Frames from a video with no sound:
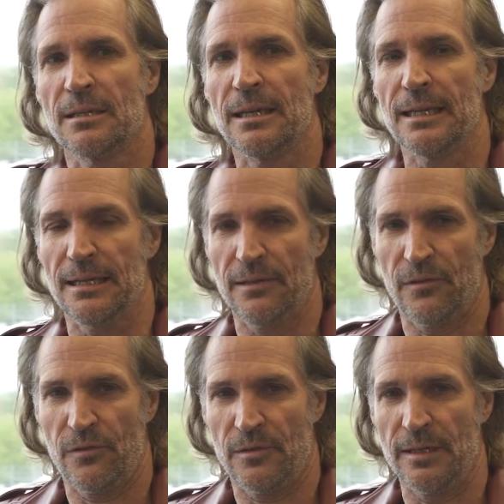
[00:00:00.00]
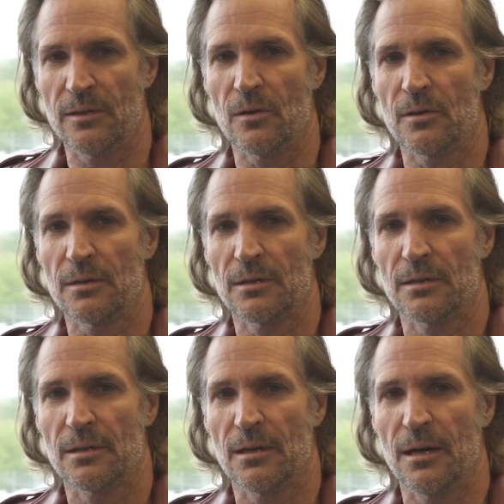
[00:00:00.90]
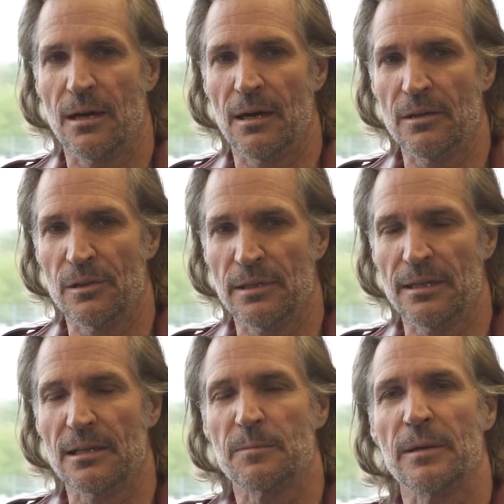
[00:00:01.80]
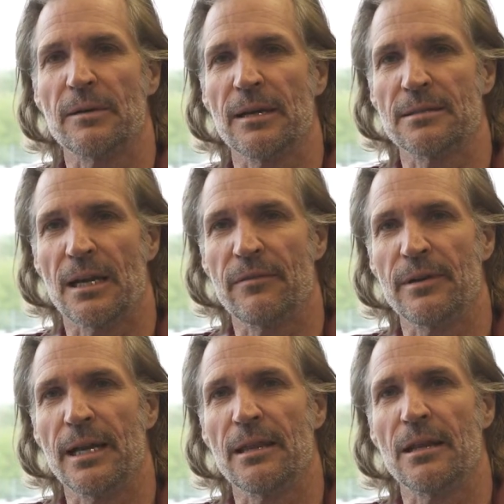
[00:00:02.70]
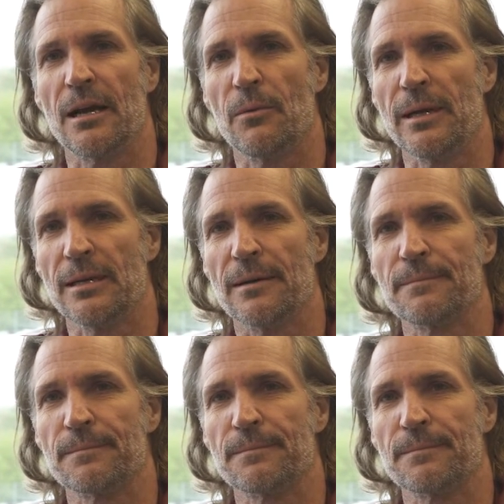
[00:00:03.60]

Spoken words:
It is still a learning experience every day that I wake up.